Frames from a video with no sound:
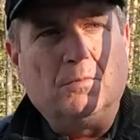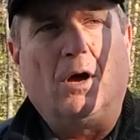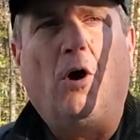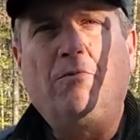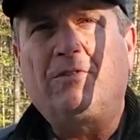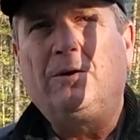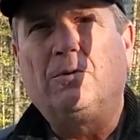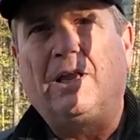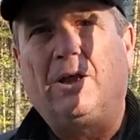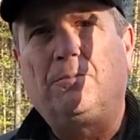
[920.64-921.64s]
hopefully
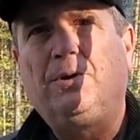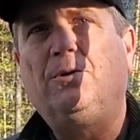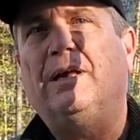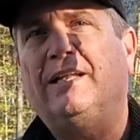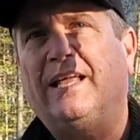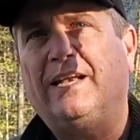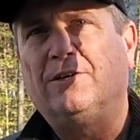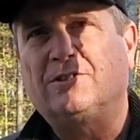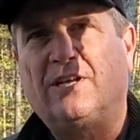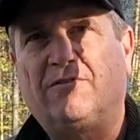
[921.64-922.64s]
will help you in getting
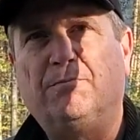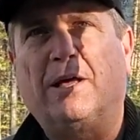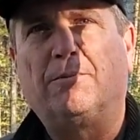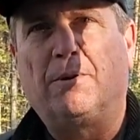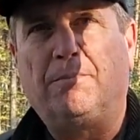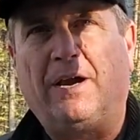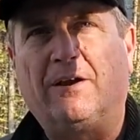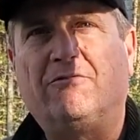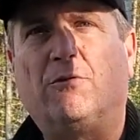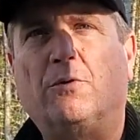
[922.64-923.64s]
yourself better
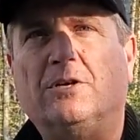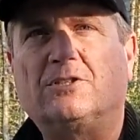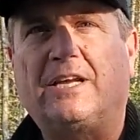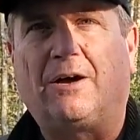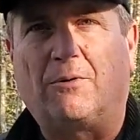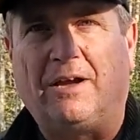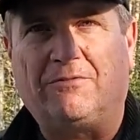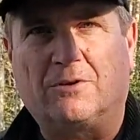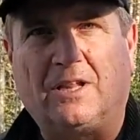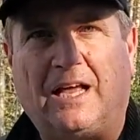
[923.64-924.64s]
prepared for your scout
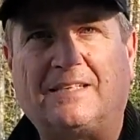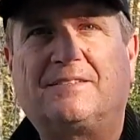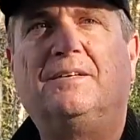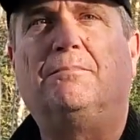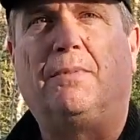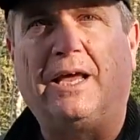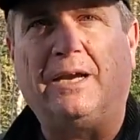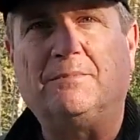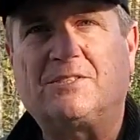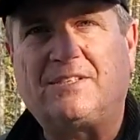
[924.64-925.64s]
rifle class. My
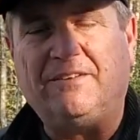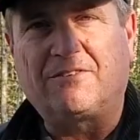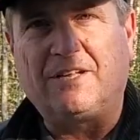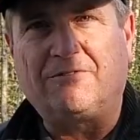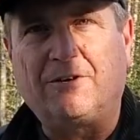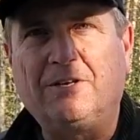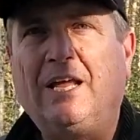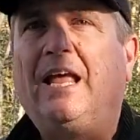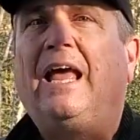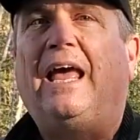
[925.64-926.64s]
name is Steve Clifford,
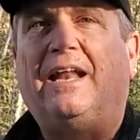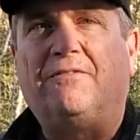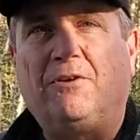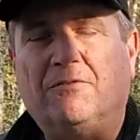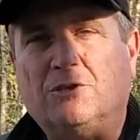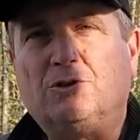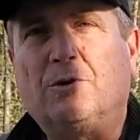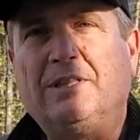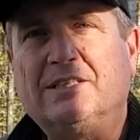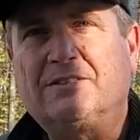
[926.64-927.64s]
and if you've
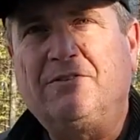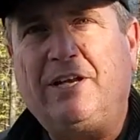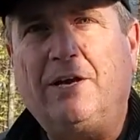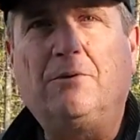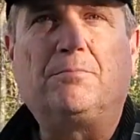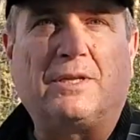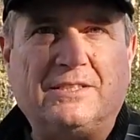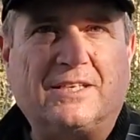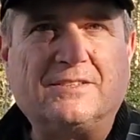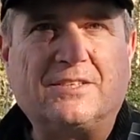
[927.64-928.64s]
enjoyed this video,
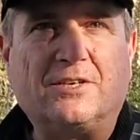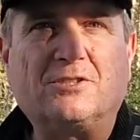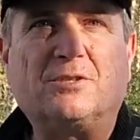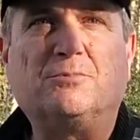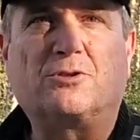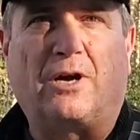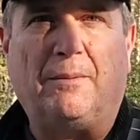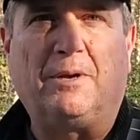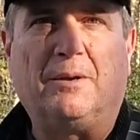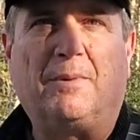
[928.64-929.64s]
please consider
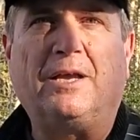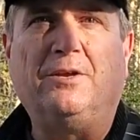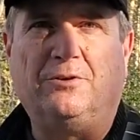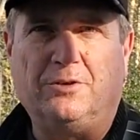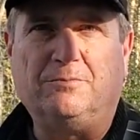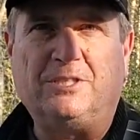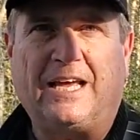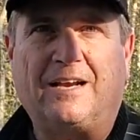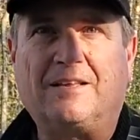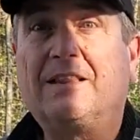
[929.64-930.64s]
subscribing to my YouTube
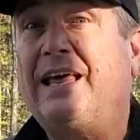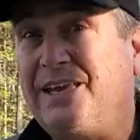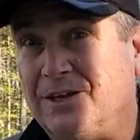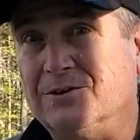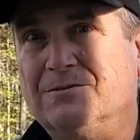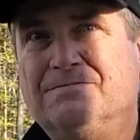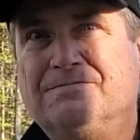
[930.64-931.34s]
channel. Thank you.